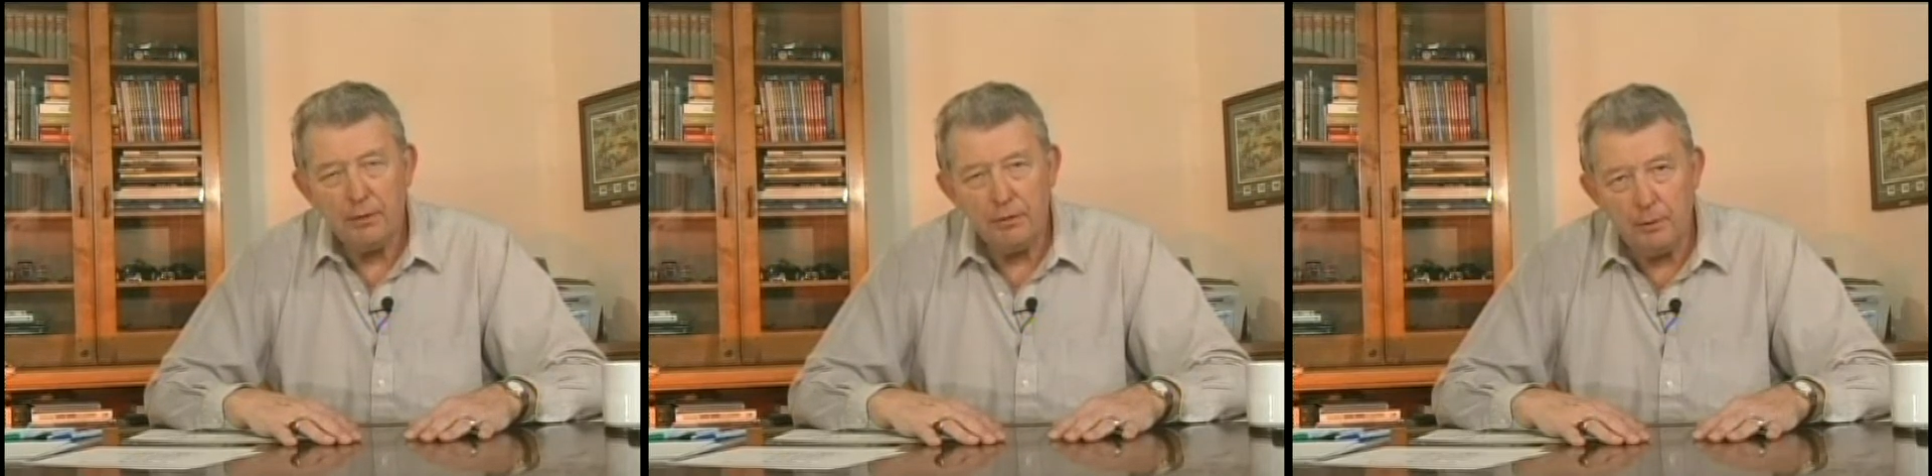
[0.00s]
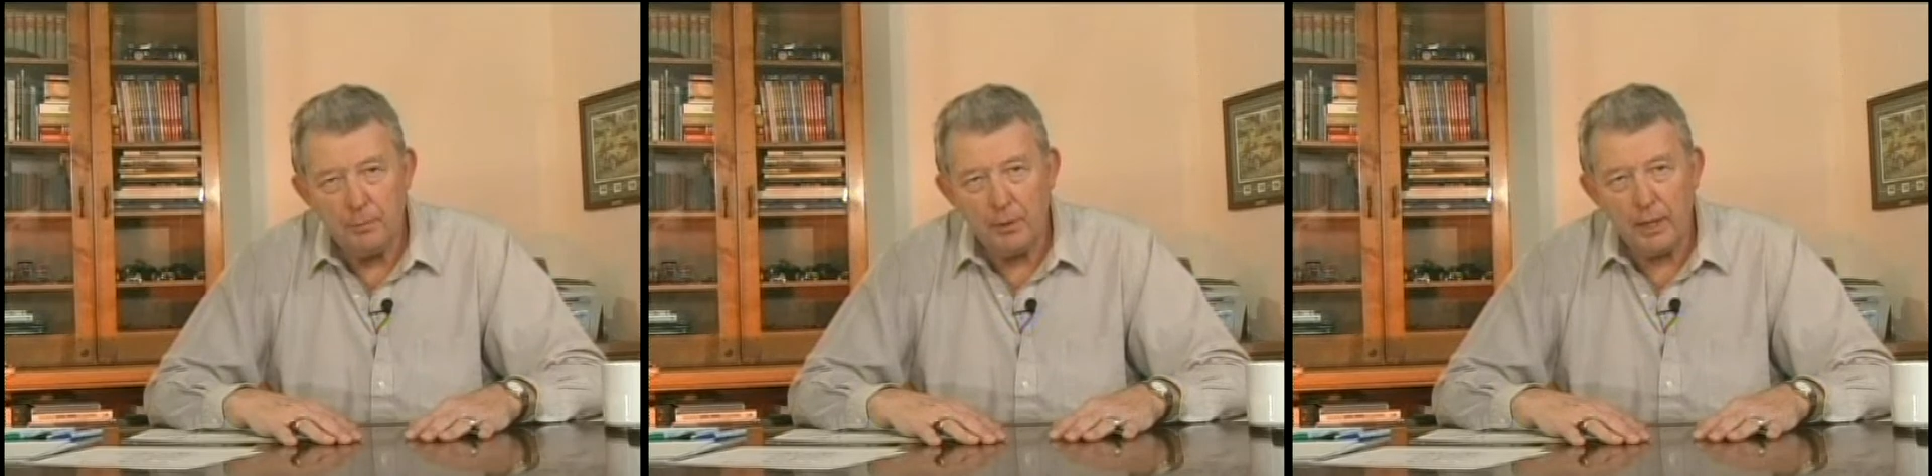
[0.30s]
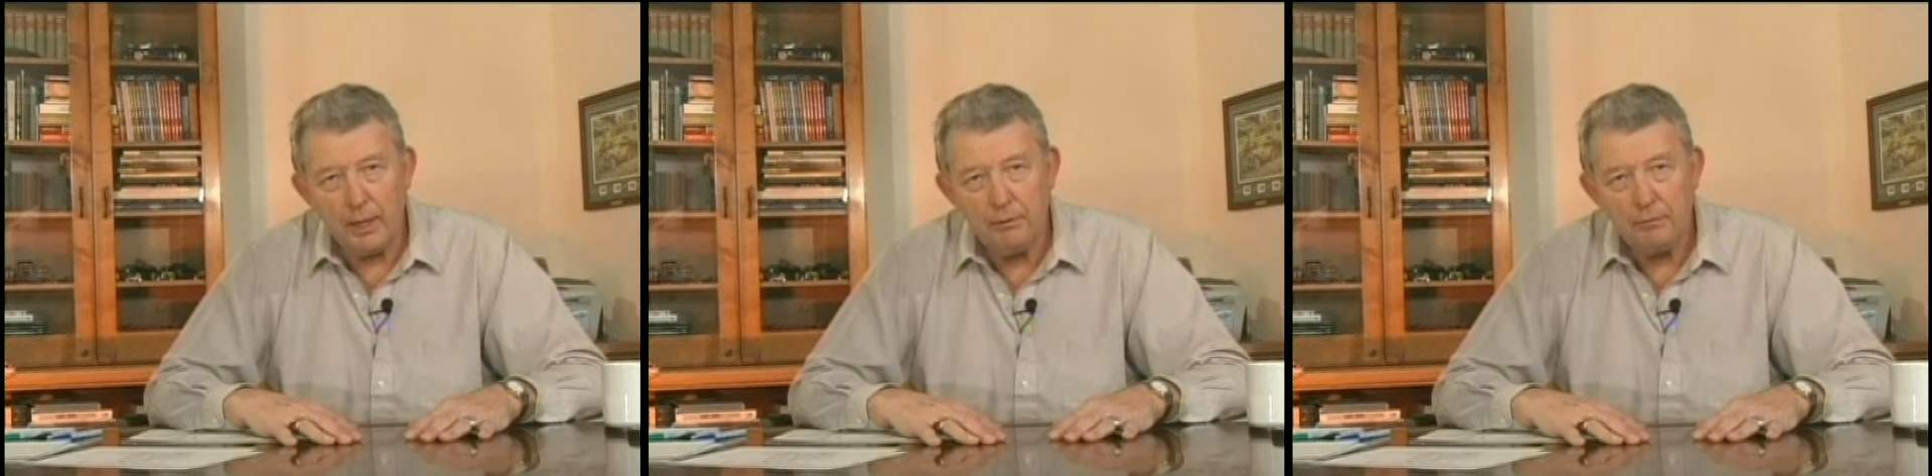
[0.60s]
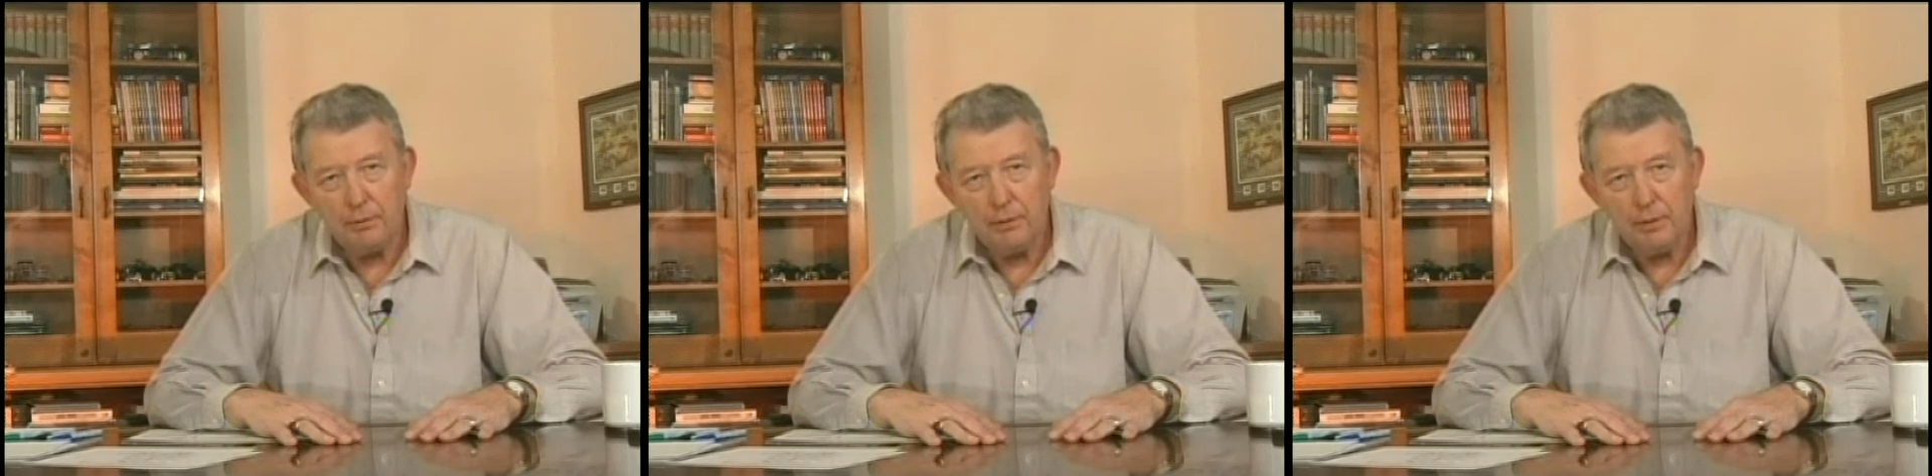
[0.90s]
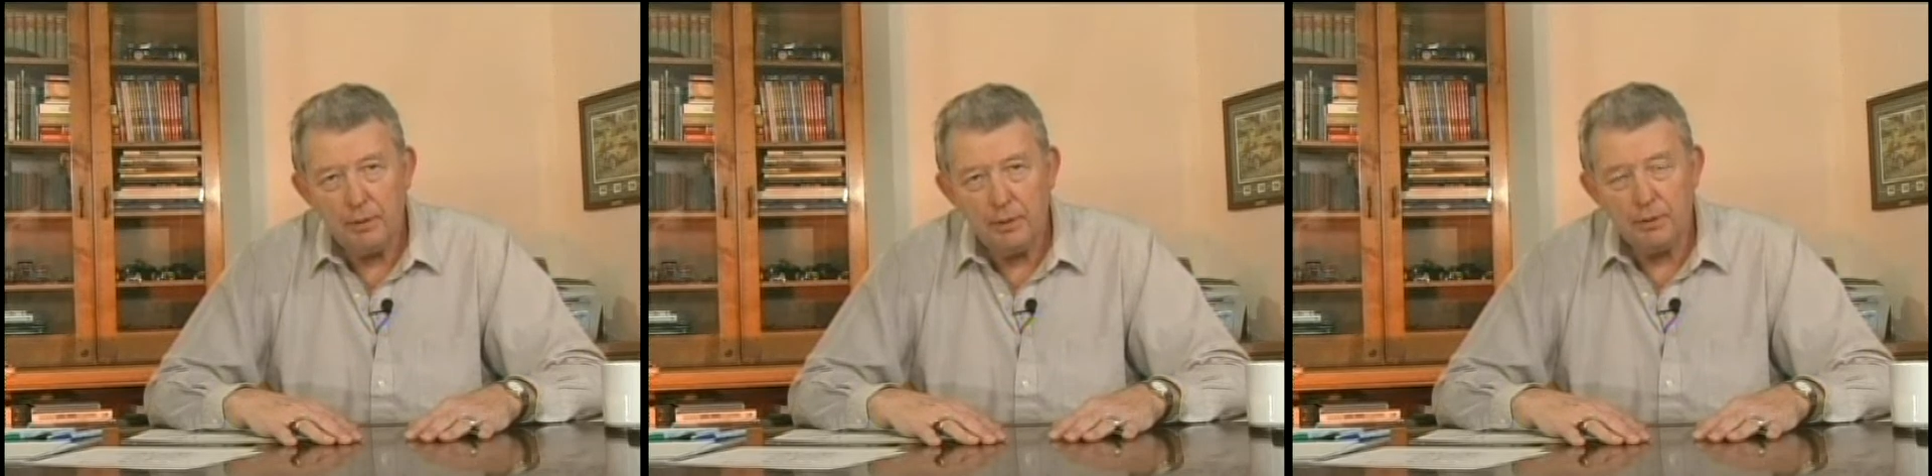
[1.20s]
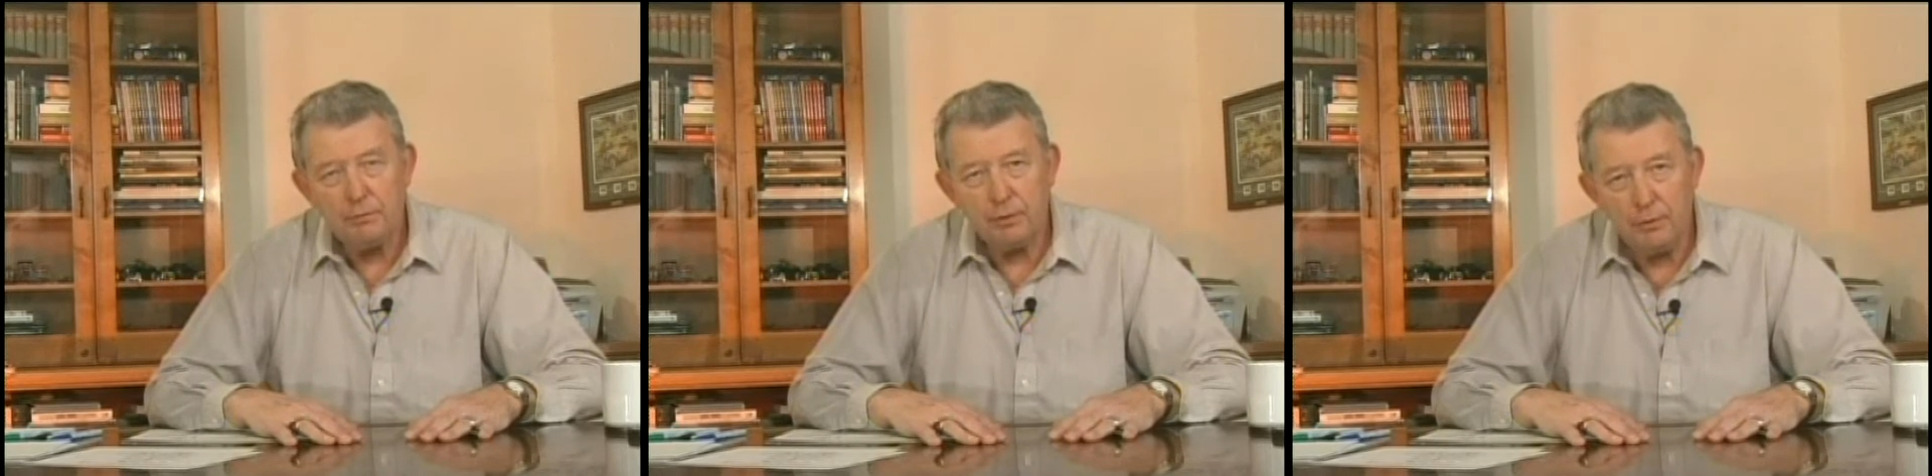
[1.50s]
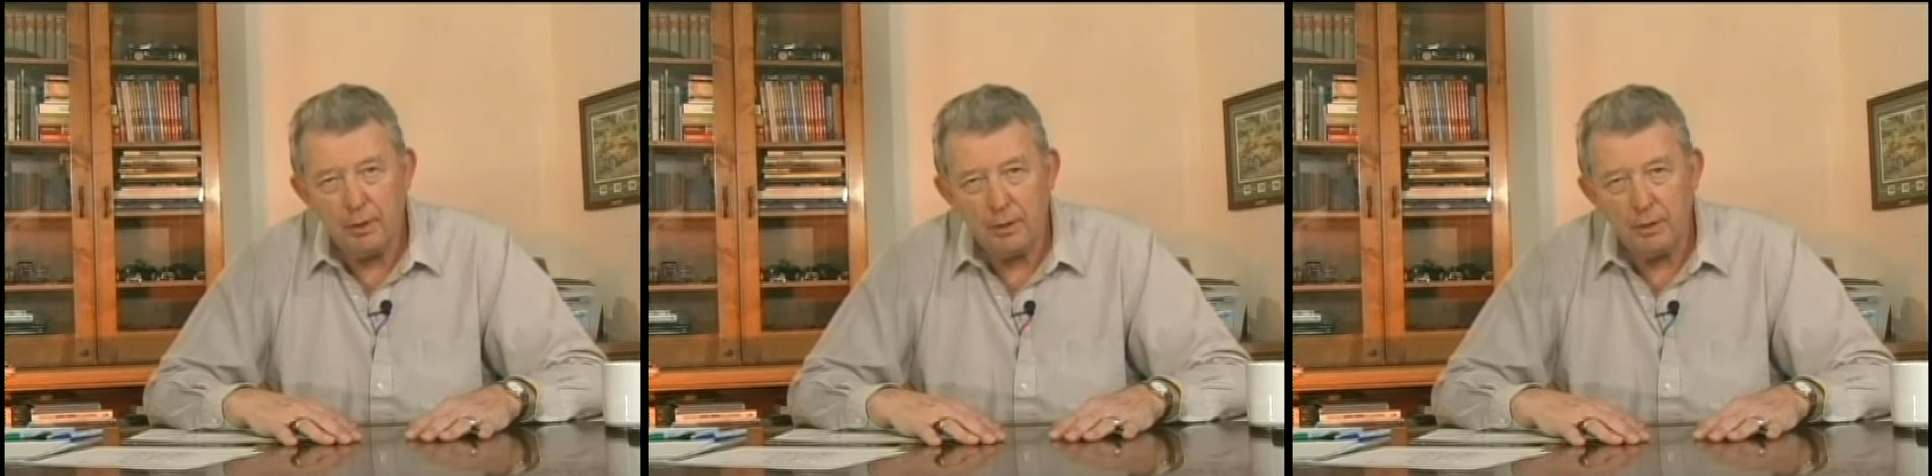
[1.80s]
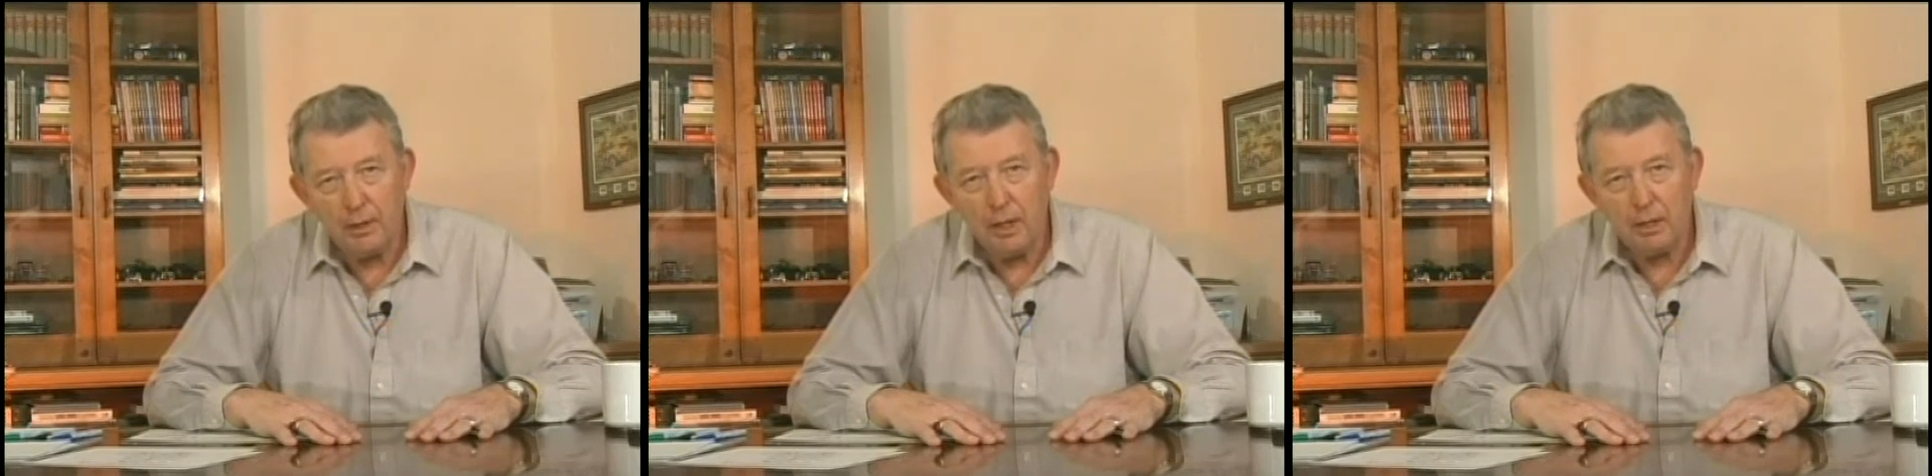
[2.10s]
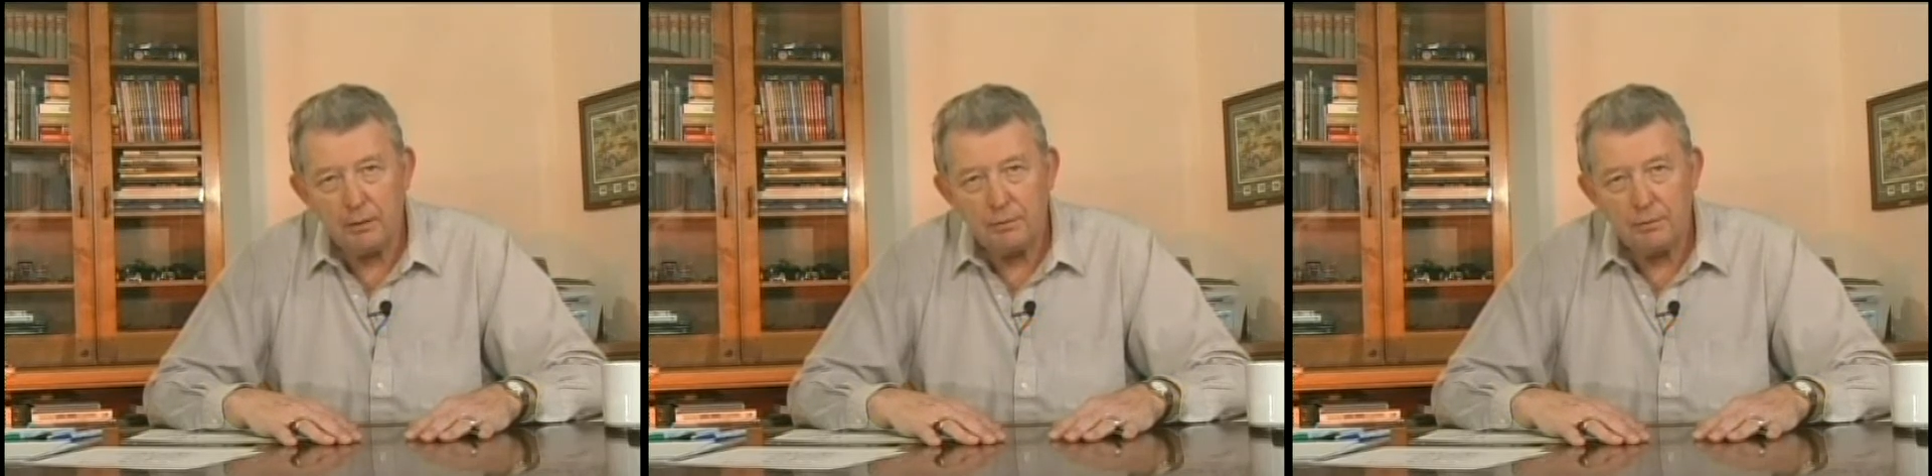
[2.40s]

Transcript: the price is $200.